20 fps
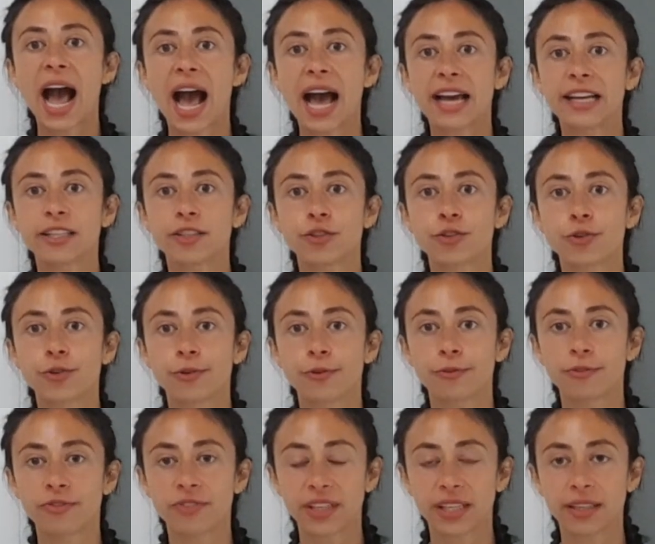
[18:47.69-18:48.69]
and to
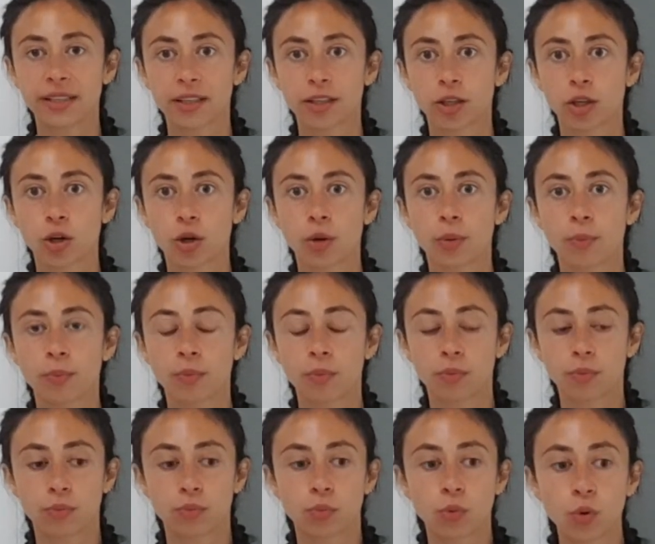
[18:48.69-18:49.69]
feel
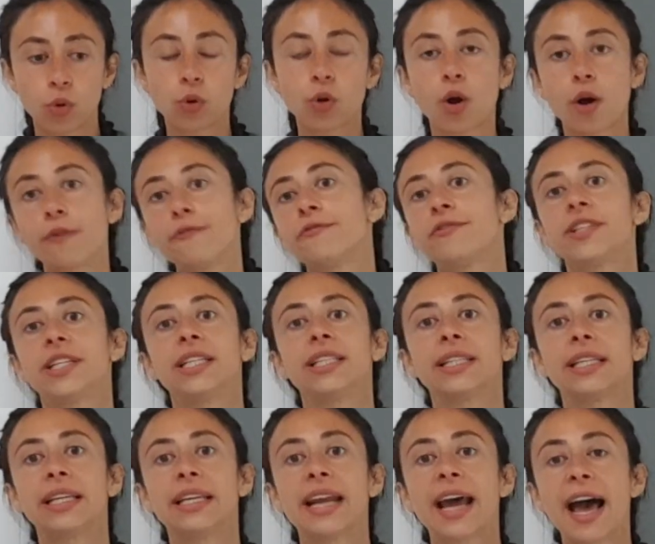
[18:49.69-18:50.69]
more confident
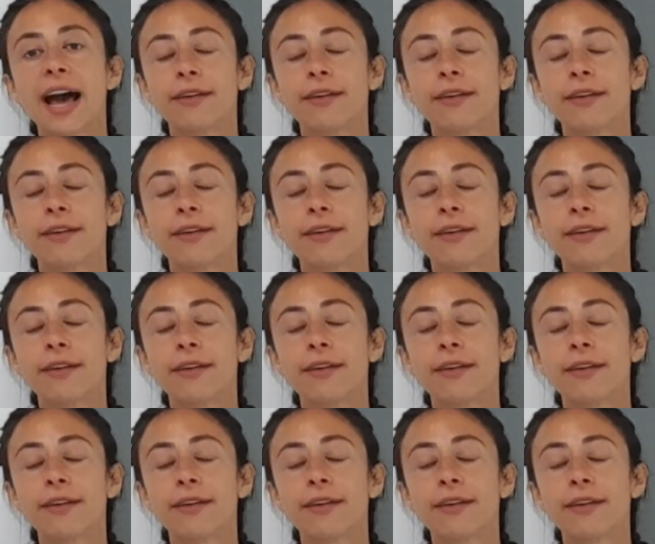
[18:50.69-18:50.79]
than